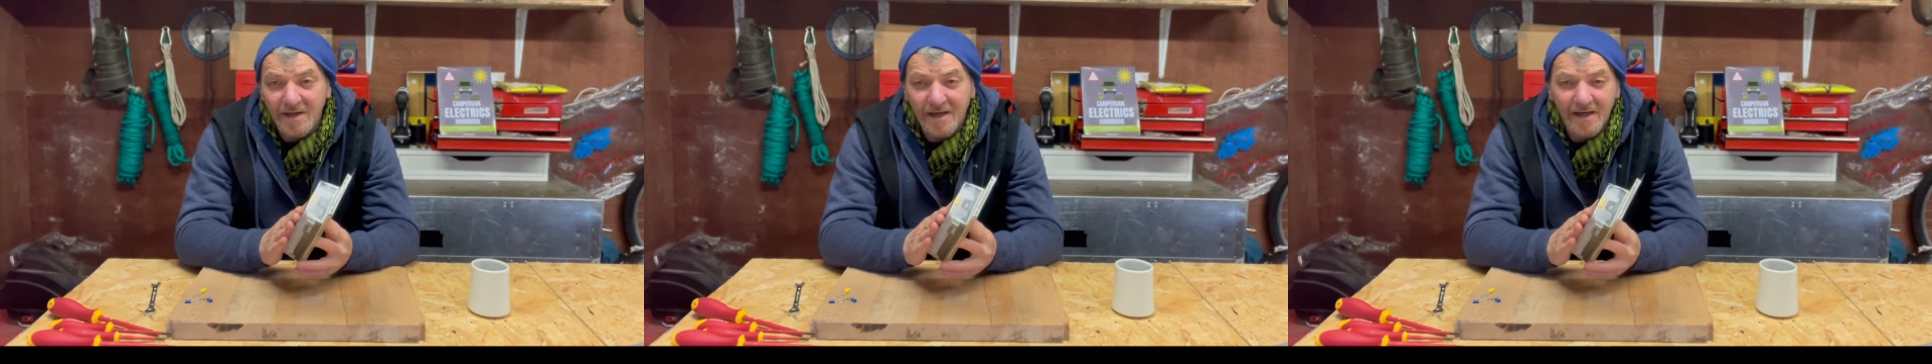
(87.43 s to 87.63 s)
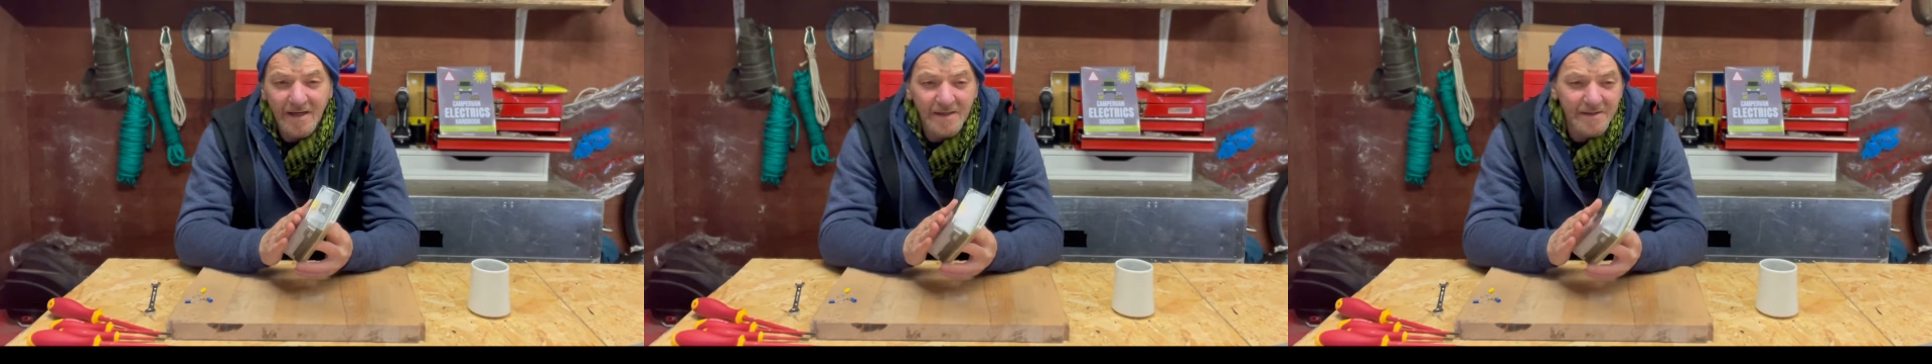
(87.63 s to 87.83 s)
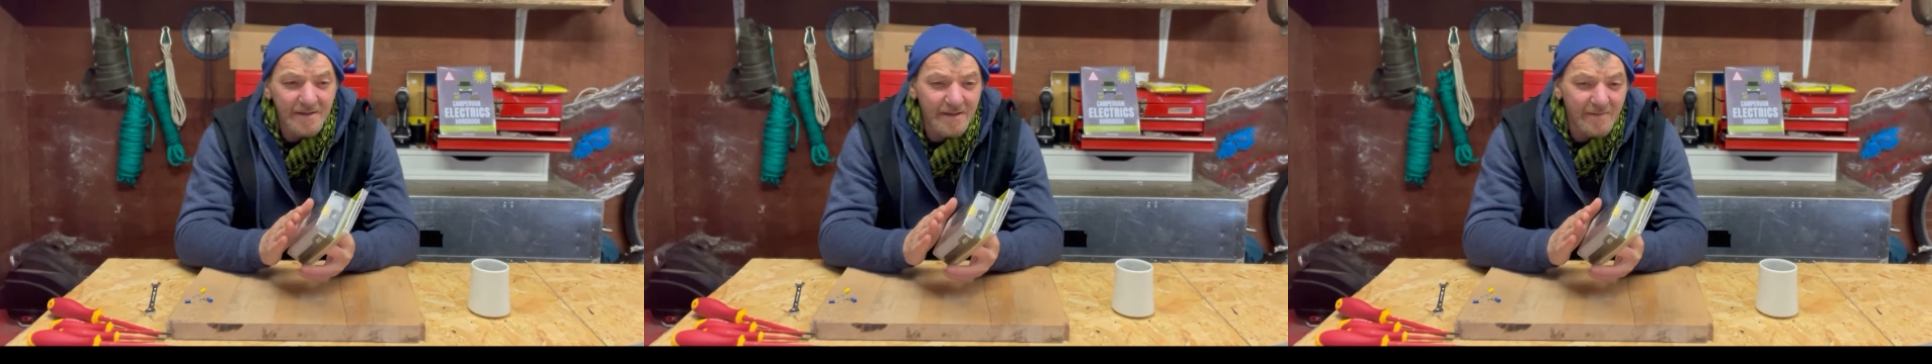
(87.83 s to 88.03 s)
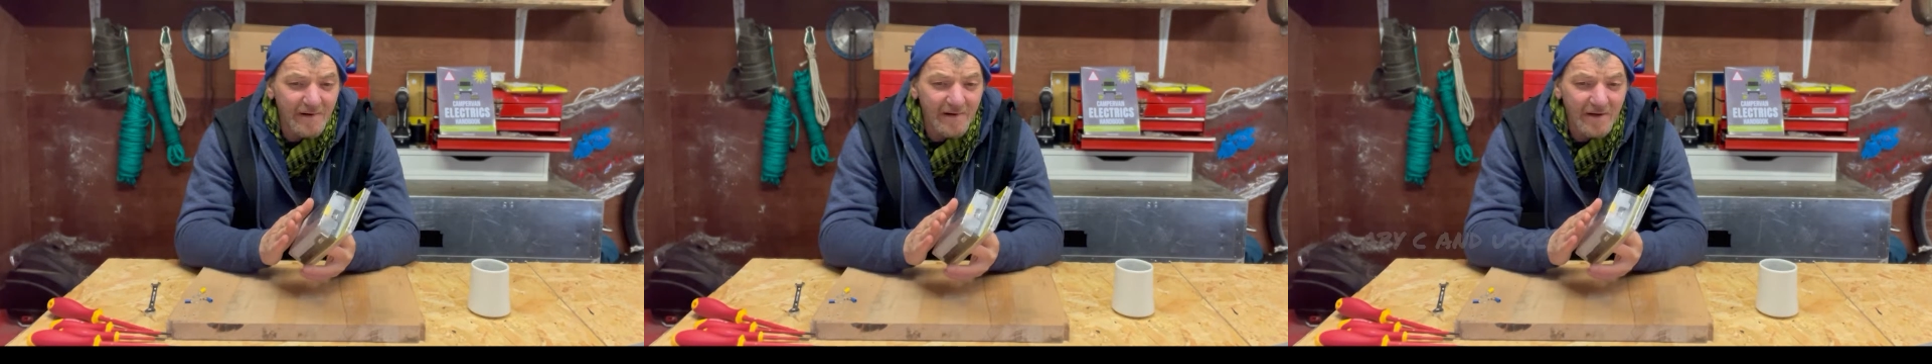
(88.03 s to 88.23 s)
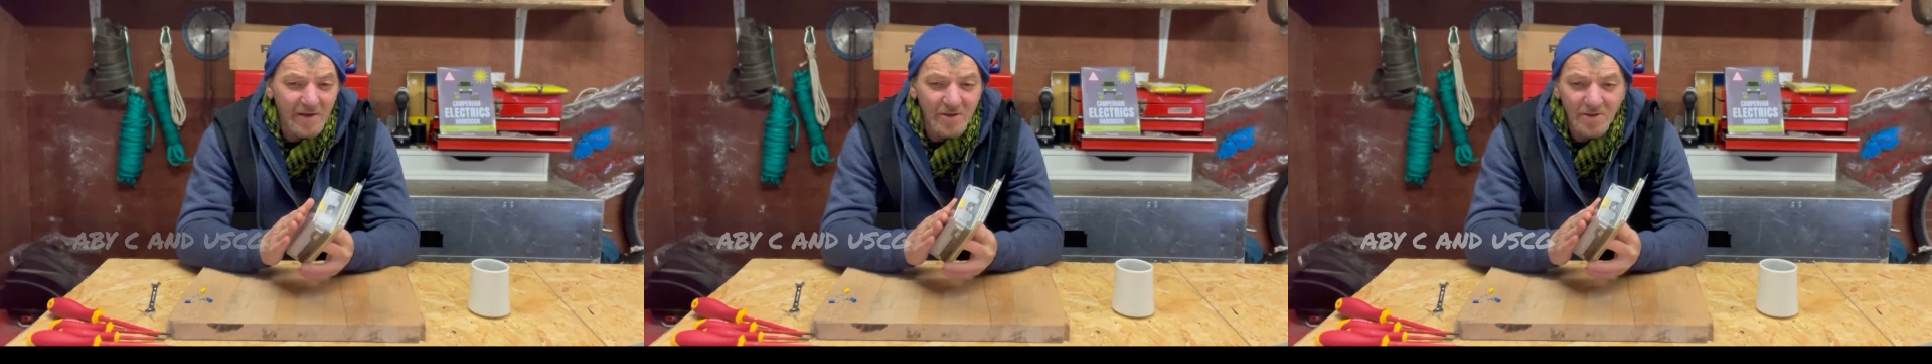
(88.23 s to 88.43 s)
and the
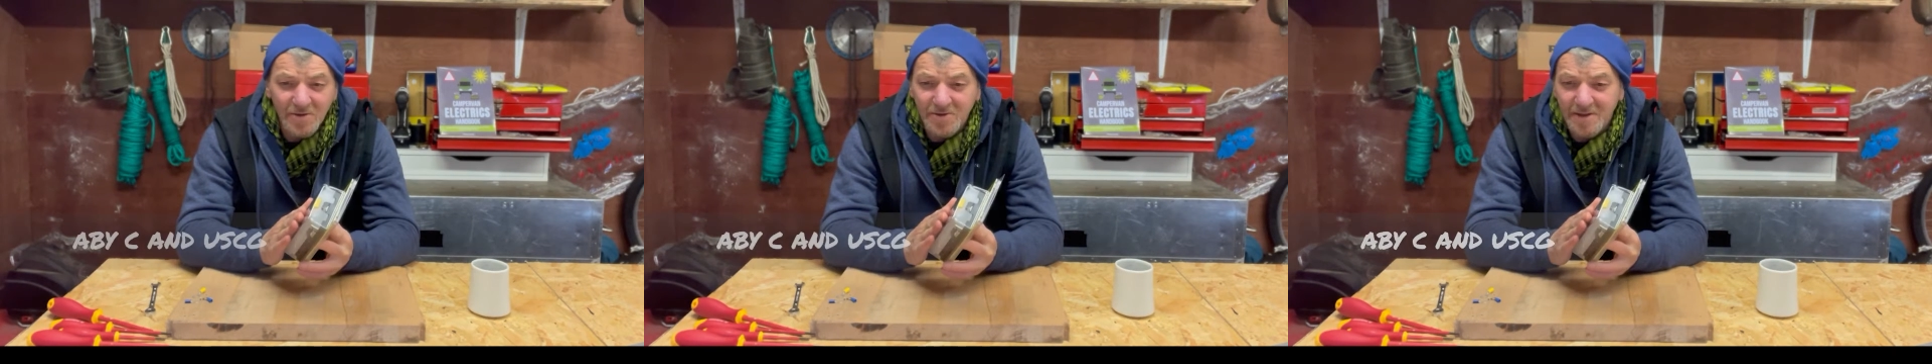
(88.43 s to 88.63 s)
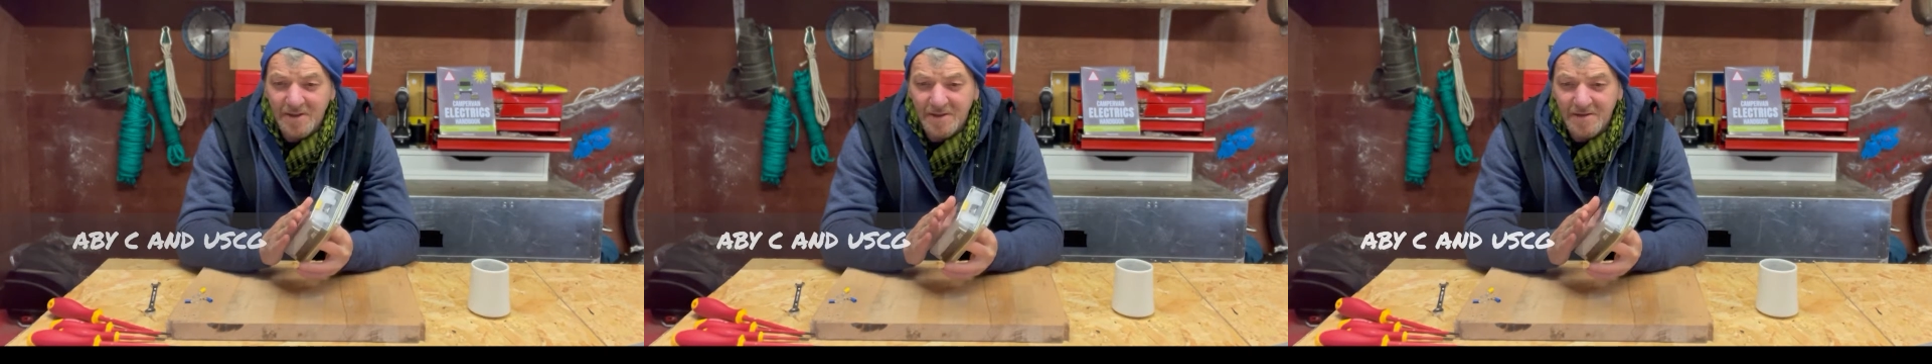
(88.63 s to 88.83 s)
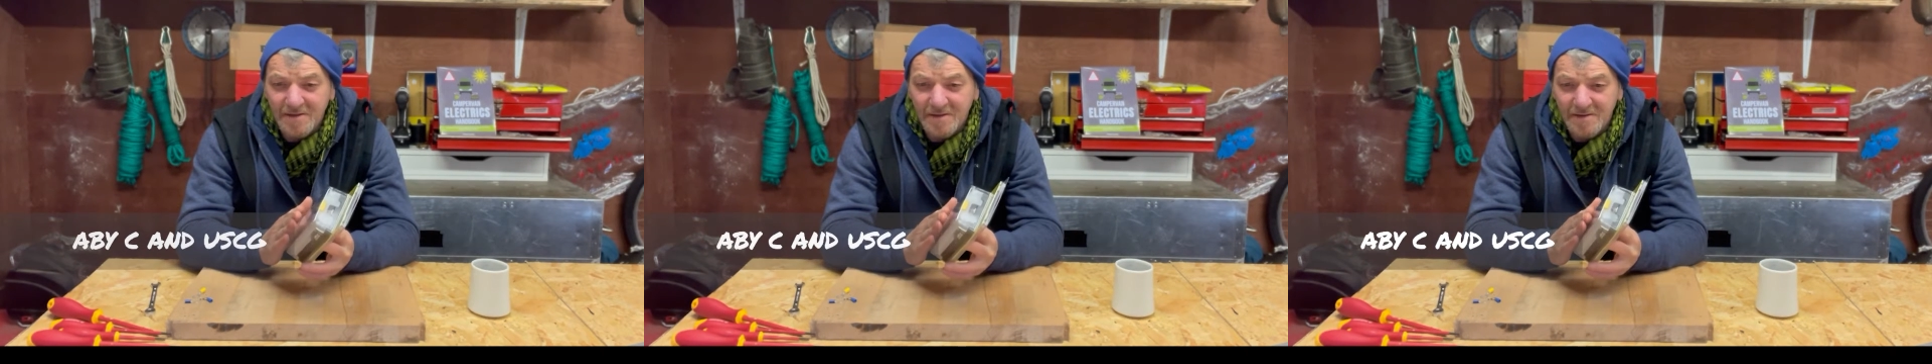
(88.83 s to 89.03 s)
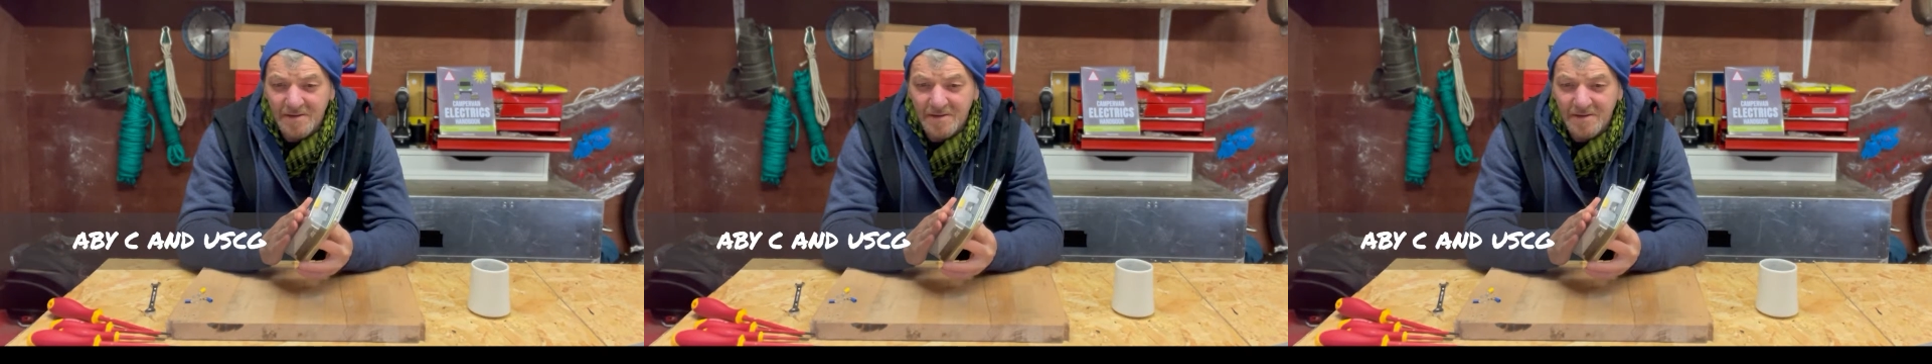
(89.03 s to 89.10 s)
American Yachting